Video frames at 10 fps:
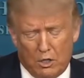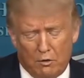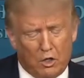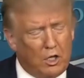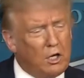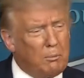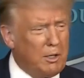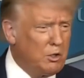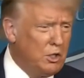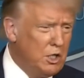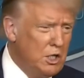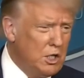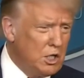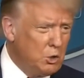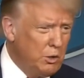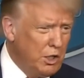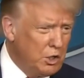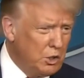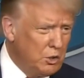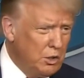even think about agreeing
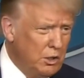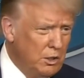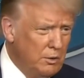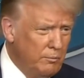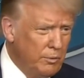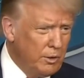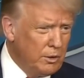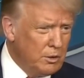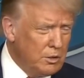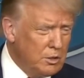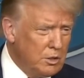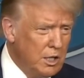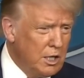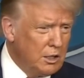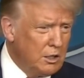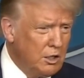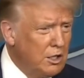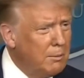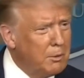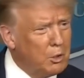to it. It's not the
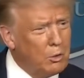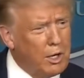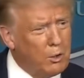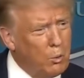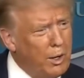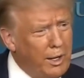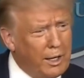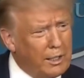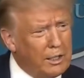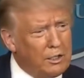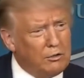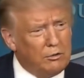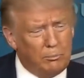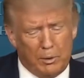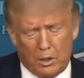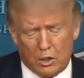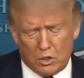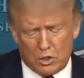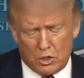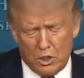Democrat way, I guess,
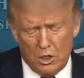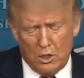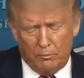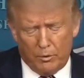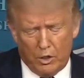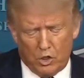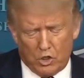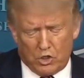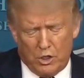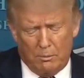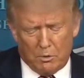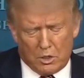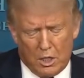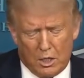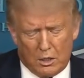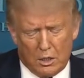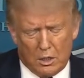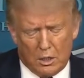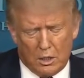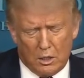because it just seems
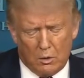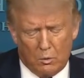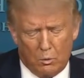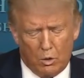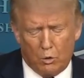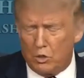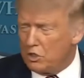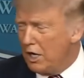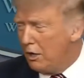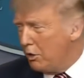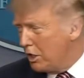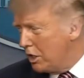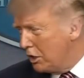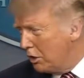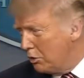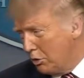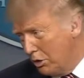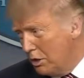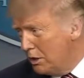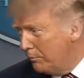that whether it's Larry Kudlow or
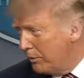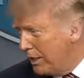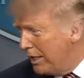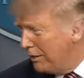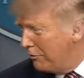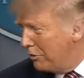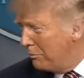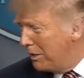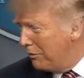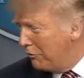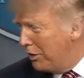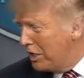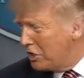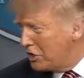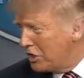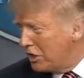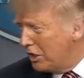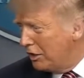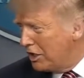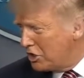any of your many friends,
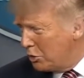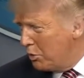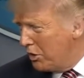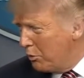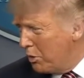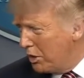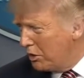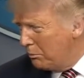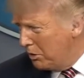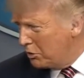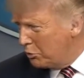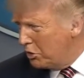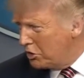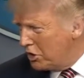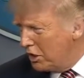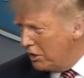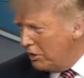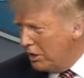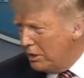that's the one they wanted the most. Would you say, Larry?